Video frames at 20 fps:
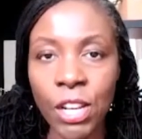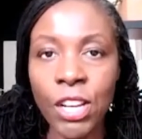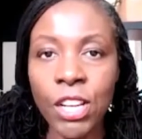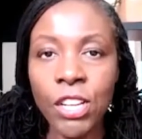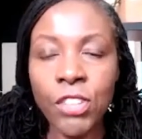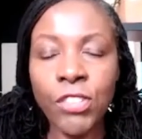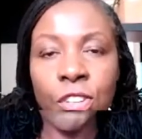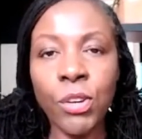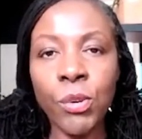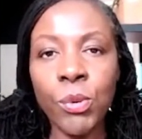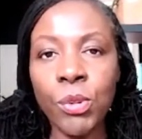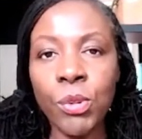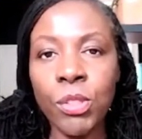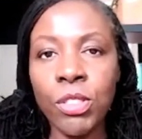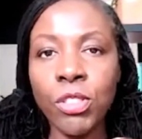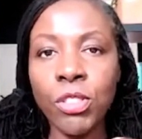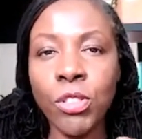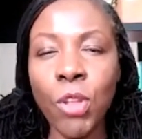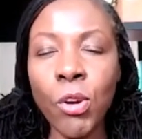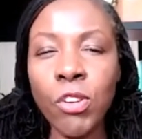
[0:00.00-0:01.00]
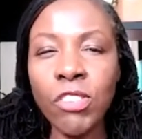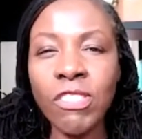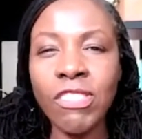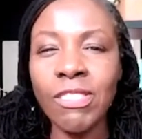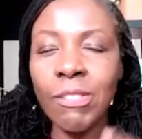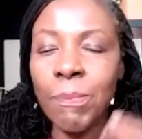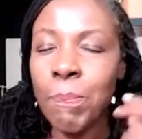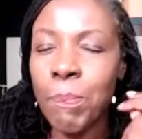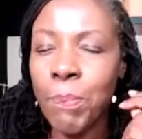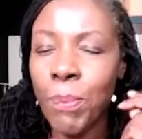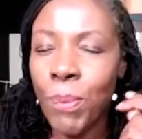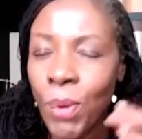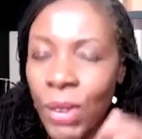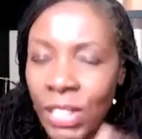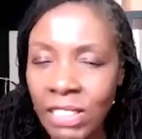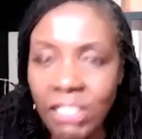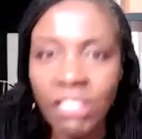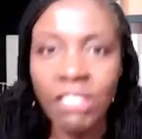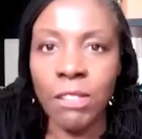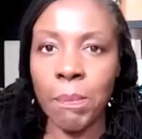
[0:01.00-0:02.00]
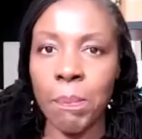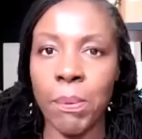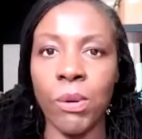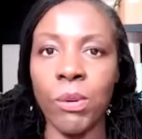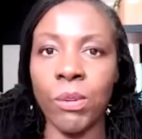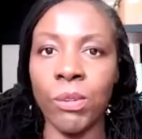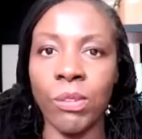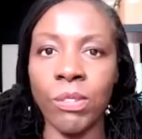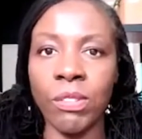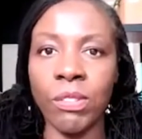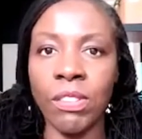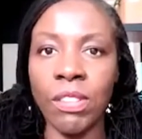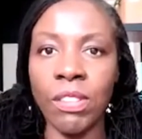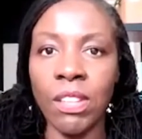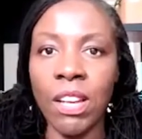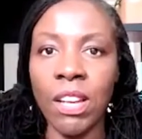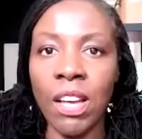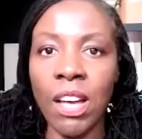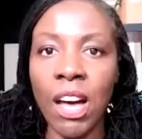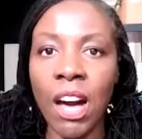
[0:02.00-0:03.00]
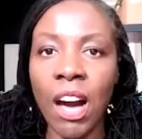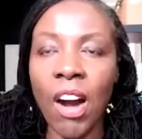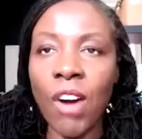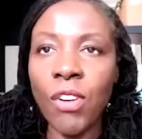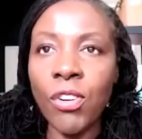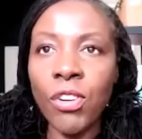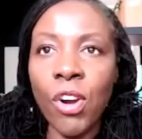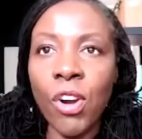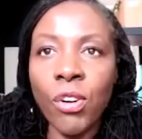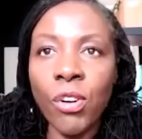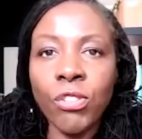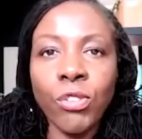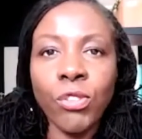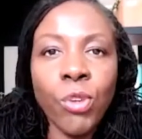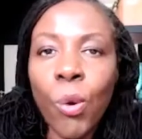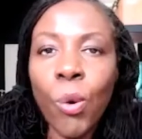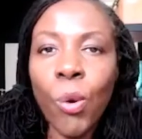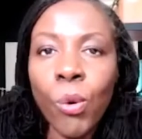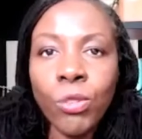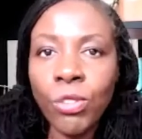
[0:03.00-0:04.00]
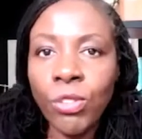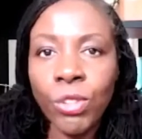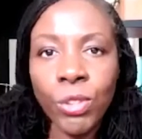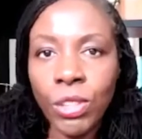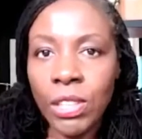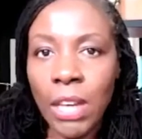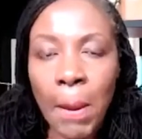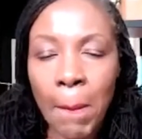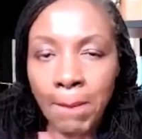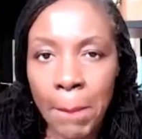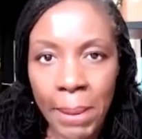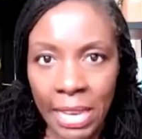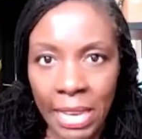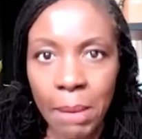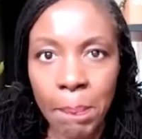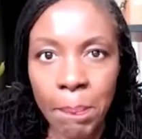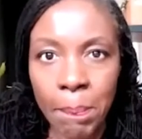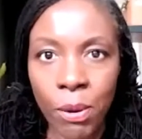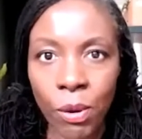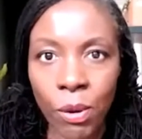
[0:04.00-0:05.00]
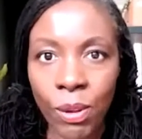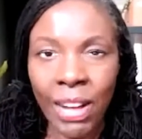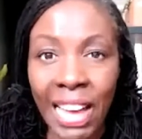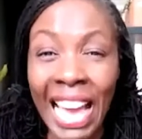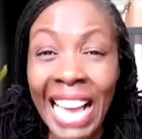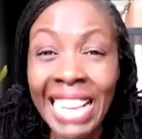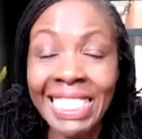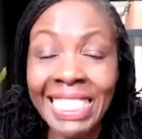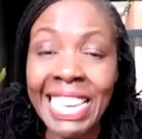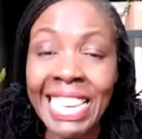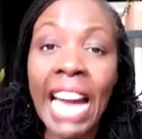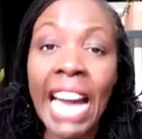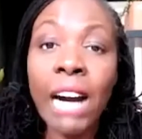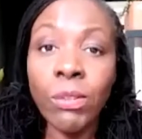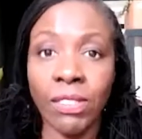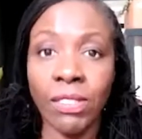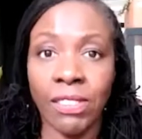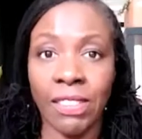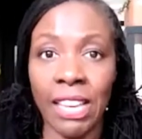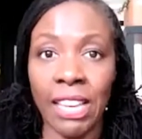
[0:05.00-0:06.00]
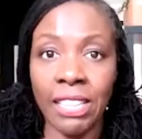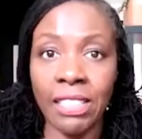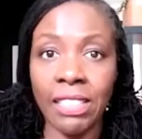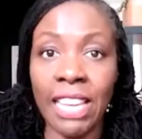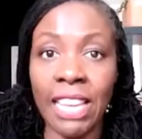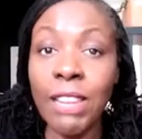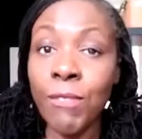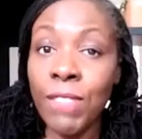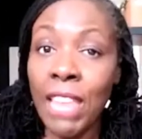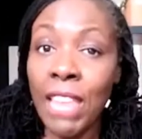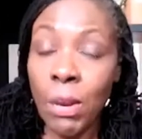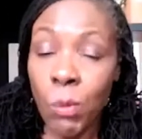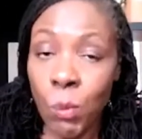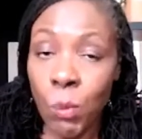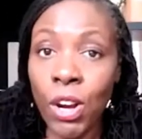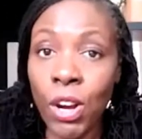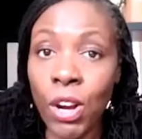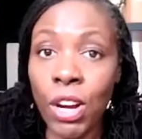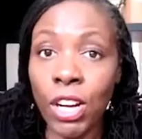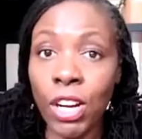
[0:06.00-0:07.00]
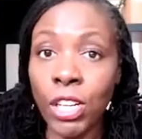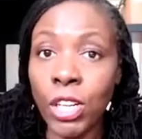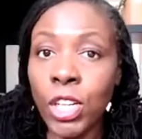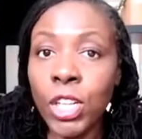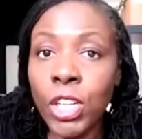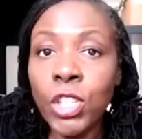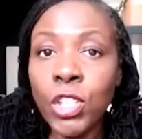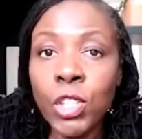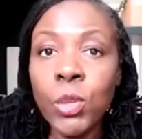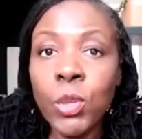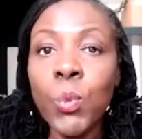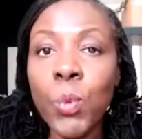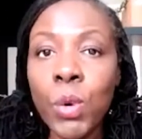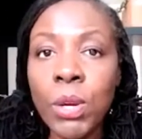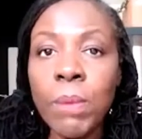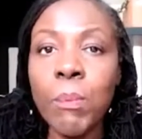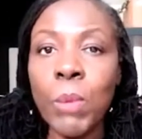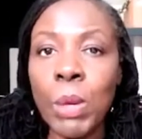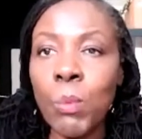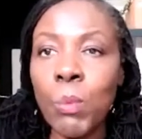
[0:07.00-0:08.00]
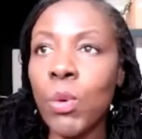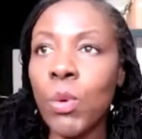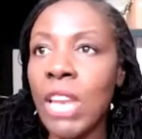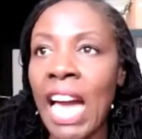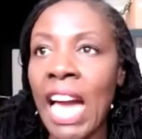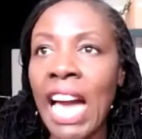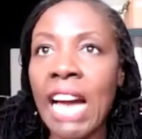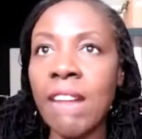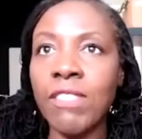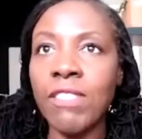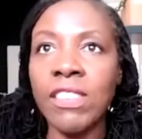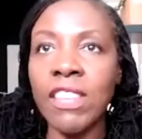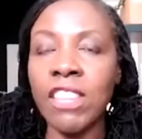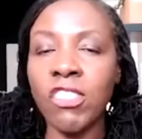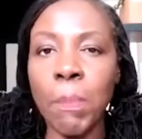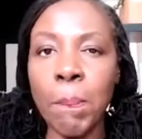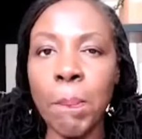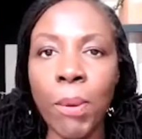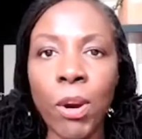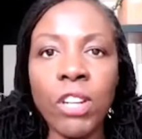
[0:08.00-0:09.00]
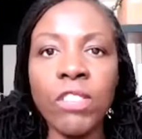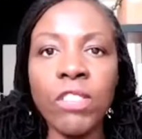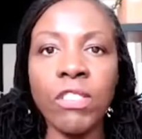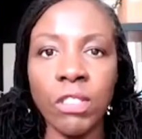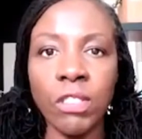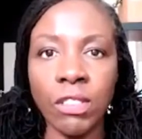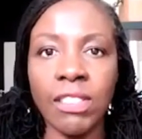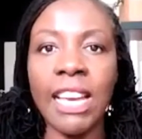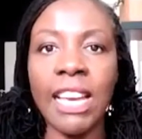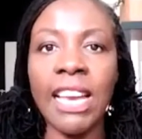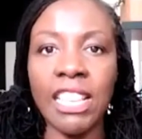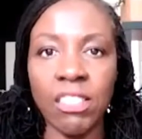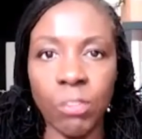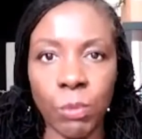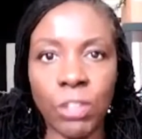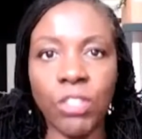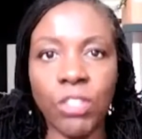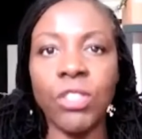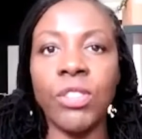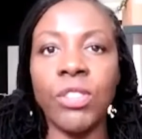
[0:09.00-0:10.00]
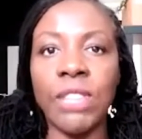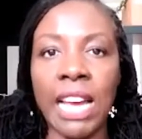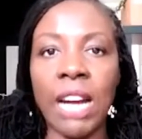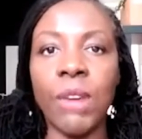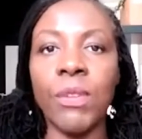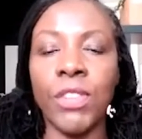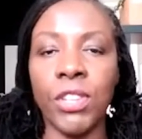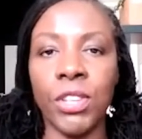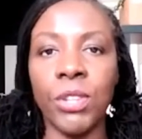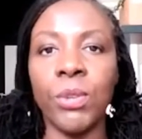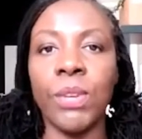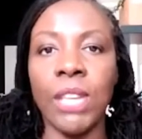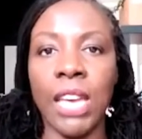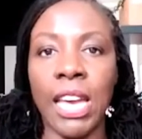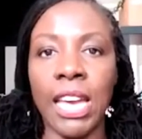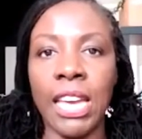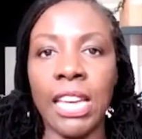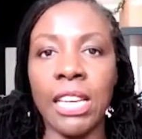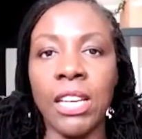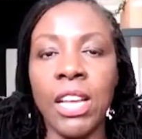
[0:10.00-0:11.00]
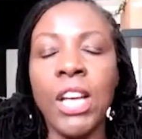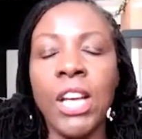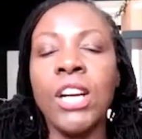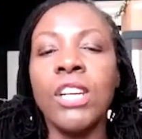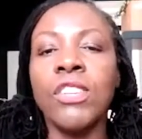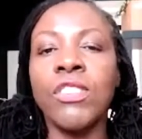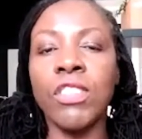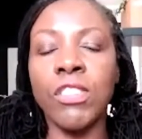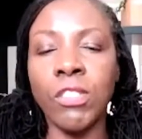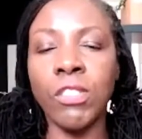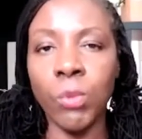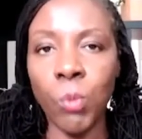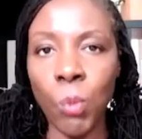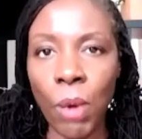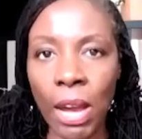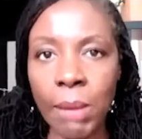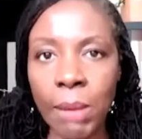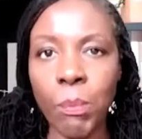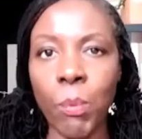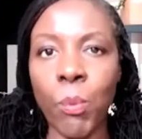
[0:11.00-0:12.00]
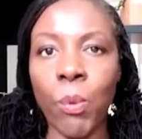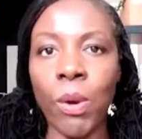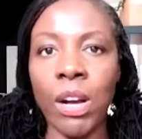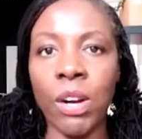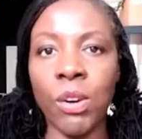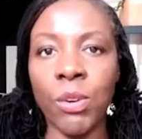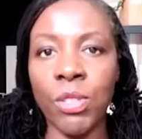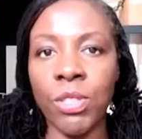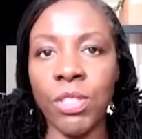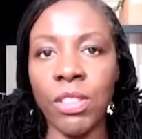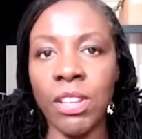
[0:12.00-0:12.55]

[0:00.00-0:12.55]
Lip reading: So those principles are not taught to young people at the outset. And if they were, we wouldn't have such personal debt as we do now in the UK. So Swiipe Wealth